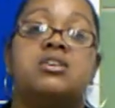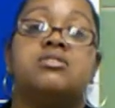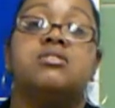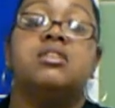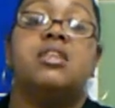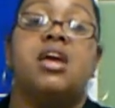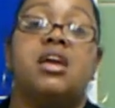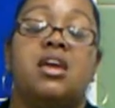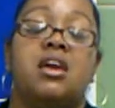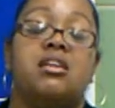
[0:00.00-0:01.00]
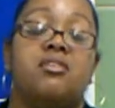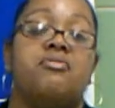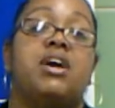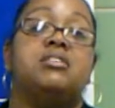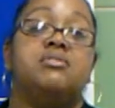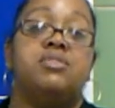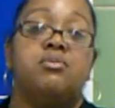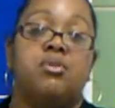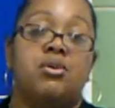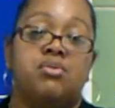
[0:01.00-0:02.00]
so that they can effectively
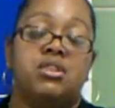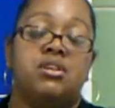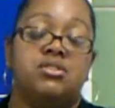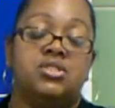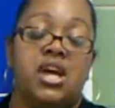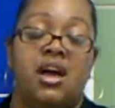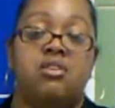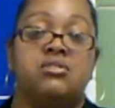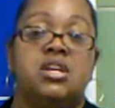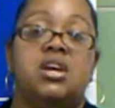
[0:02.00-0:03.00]
work with their child